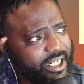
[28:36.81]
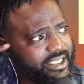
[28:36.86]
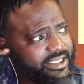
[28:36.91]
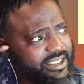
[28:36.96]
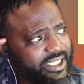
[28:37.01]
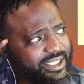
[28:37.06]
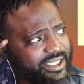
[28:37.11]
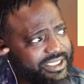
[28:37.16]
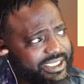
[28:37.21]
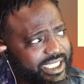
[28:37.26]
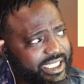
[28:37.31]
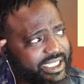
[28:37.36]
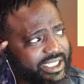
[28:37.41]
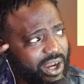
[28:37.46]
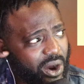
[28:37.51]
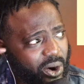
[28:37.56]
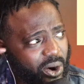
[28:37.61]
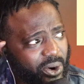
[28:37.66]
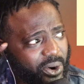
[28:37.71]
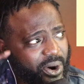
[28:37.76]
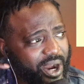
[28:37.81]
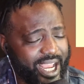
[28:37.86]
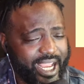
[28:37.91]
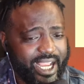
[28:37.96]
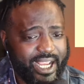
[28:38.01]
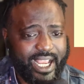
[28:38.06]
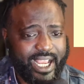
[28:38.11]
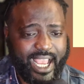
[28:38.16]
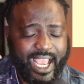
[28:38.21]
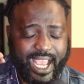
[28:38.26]
there's a whole
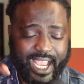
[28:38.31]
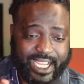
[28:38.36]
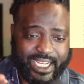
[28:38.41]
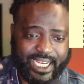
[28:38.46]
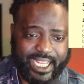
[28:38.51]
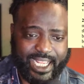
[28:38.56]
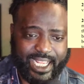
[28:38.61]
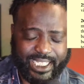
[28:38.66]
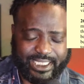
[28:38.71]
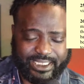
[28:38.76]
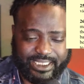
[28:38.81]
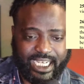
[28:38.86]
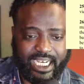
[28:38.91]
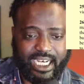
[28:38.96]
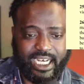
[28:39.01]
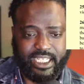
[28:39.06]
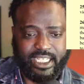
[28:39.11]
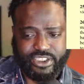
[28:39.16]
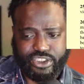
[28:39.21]
hate Anton,